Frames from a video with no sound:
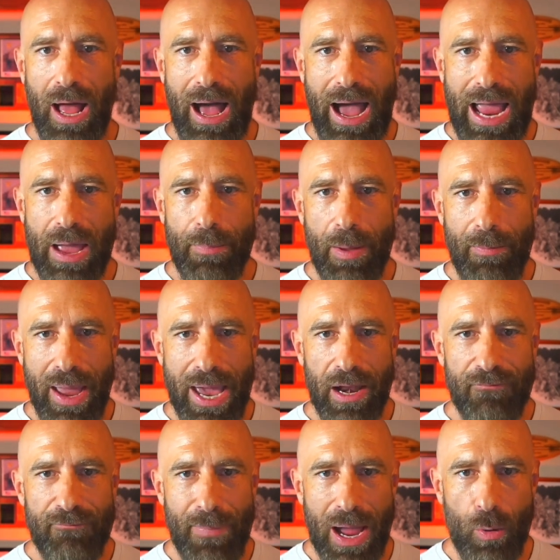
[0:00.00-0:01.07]
I am a man
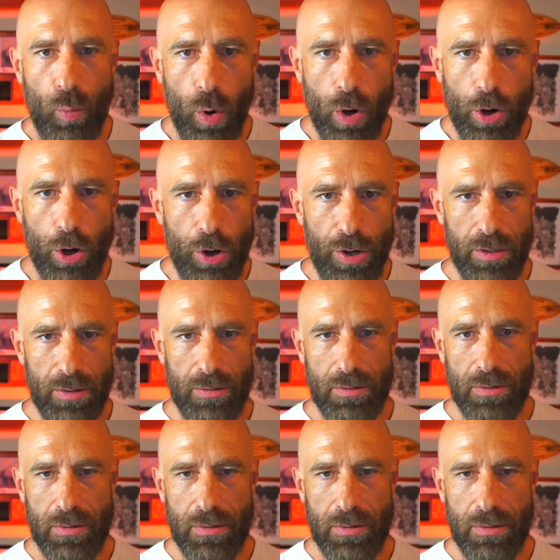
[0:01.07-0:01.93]
of my word.